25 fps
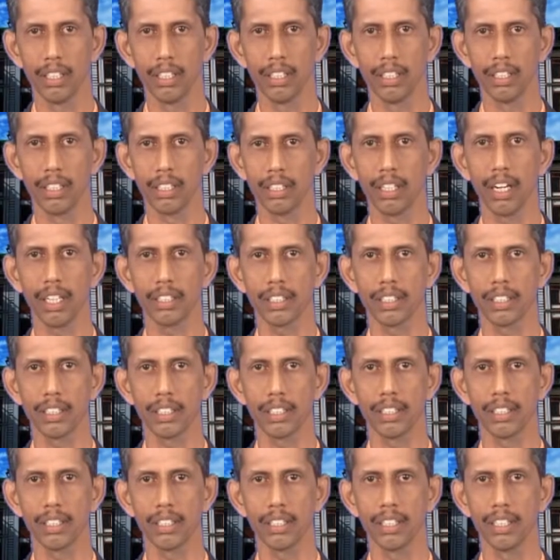The
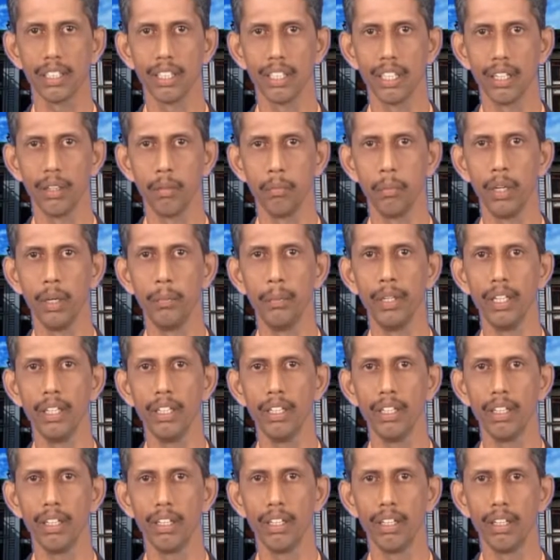causes may be
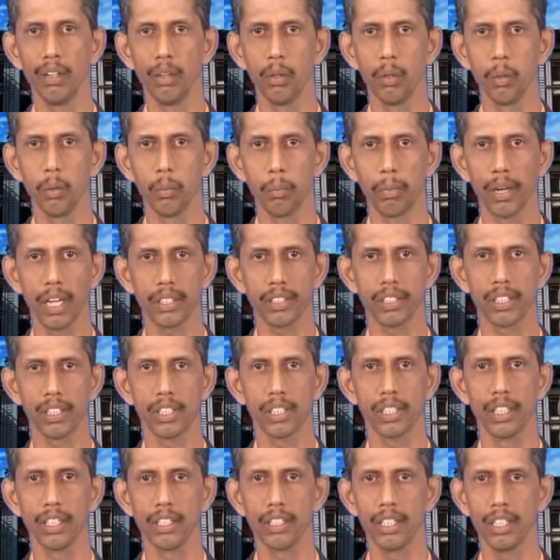plastic
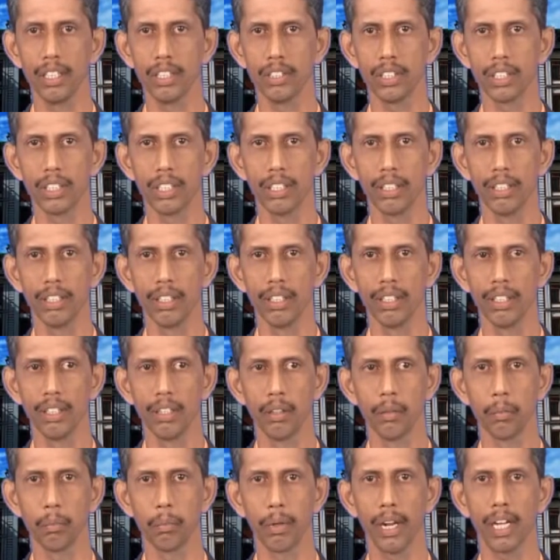shrinkage,
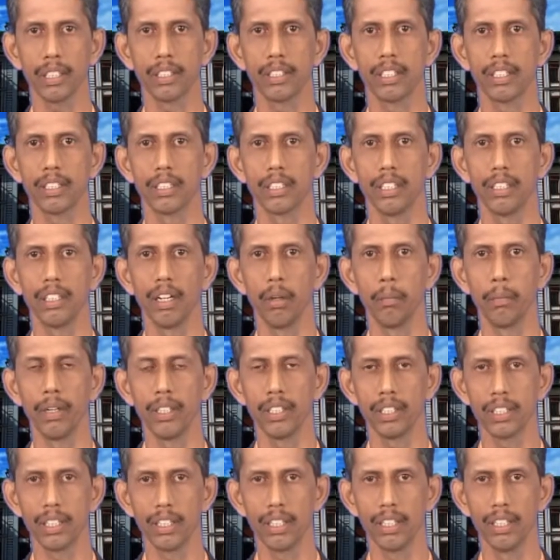plastic settlement,
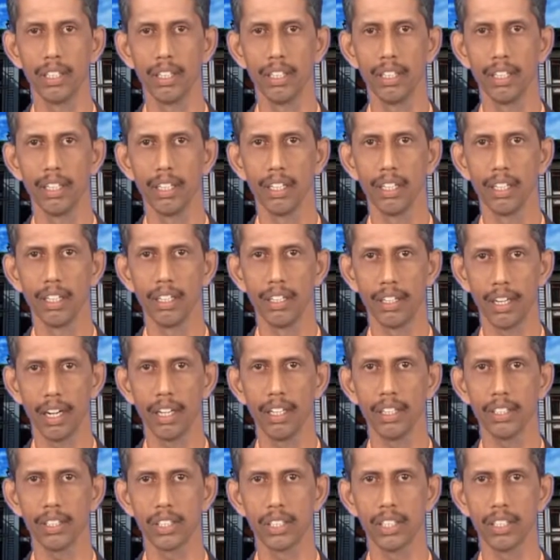
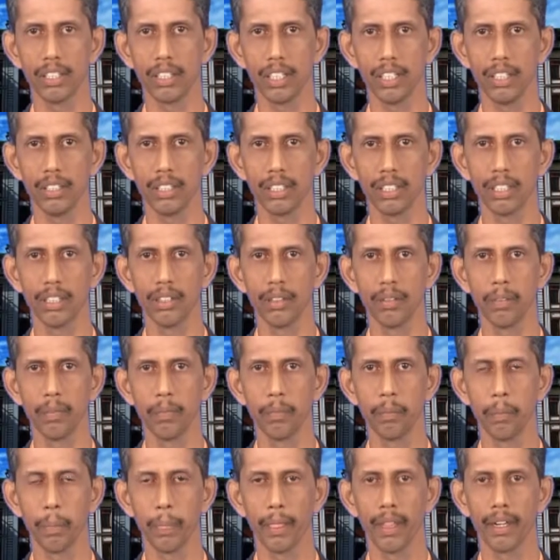drying shrinkage,
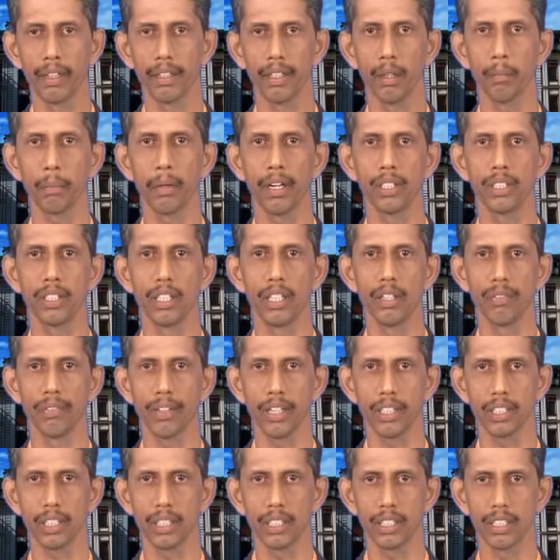temperature
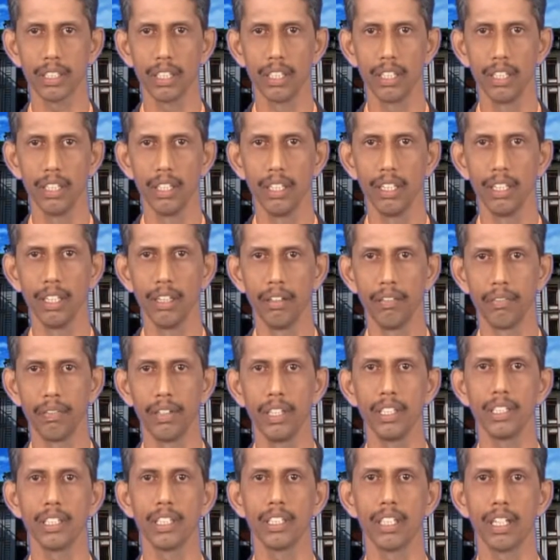effects,
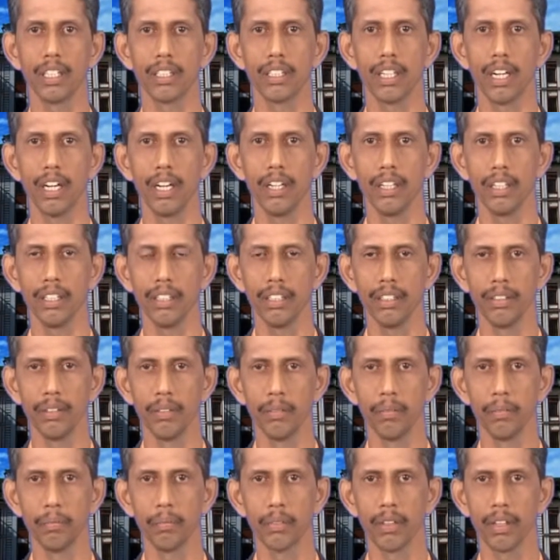freezing and thawing,
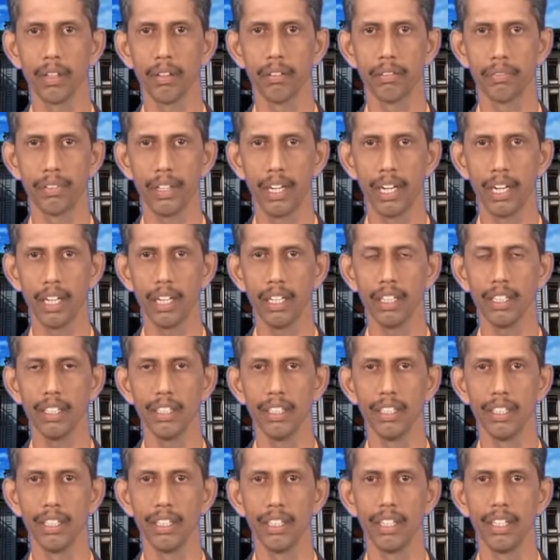fire,
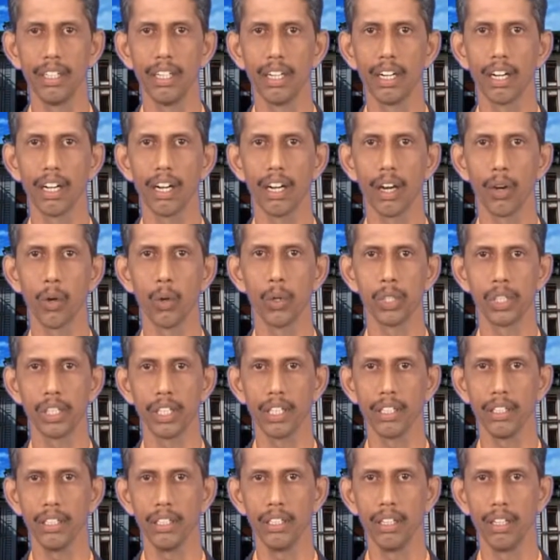
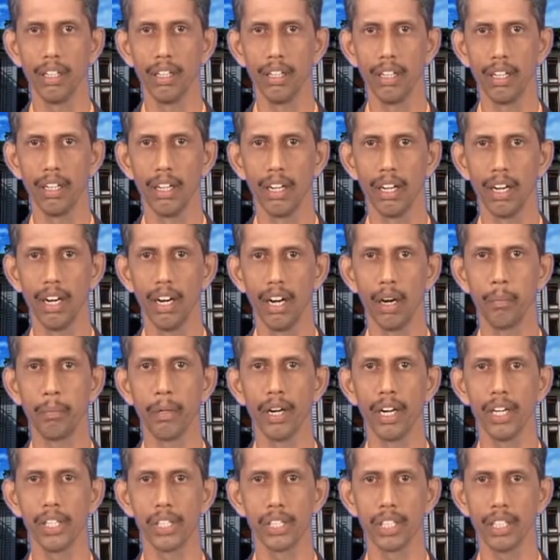corrosion,
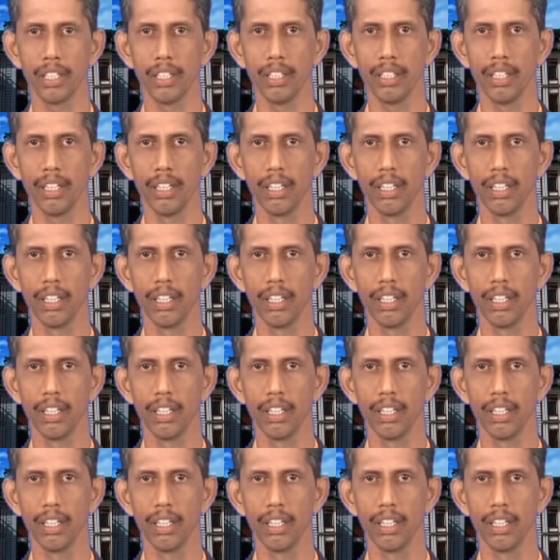abrasion,